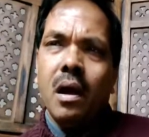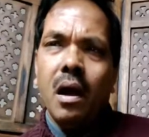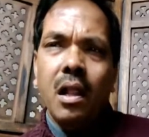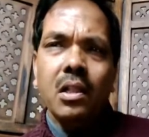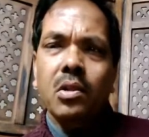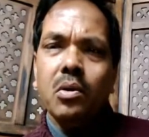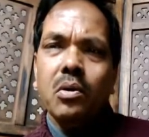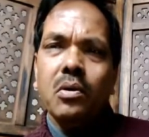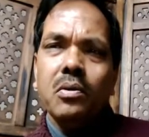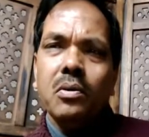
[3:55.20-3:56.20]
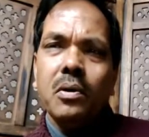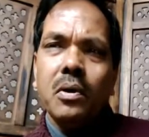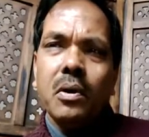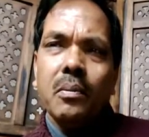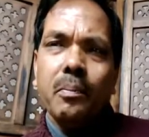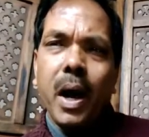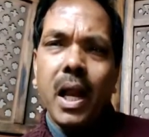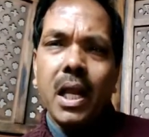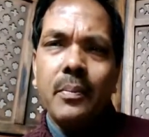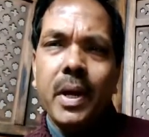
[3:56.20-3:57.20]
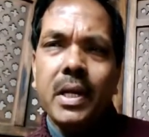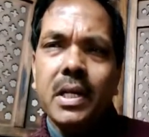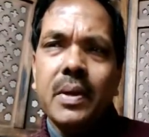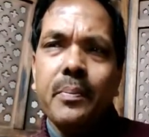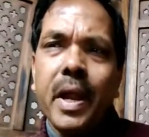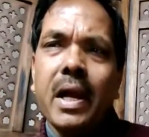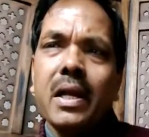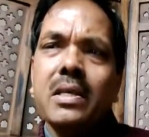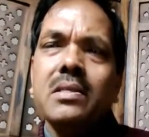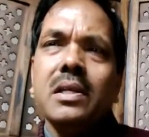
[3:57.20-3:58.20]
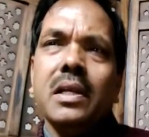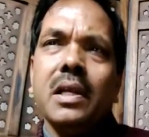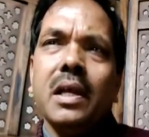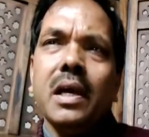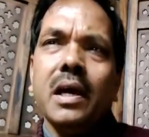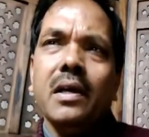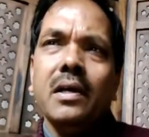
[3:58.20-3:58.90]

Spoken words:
Although parliamentary practice in India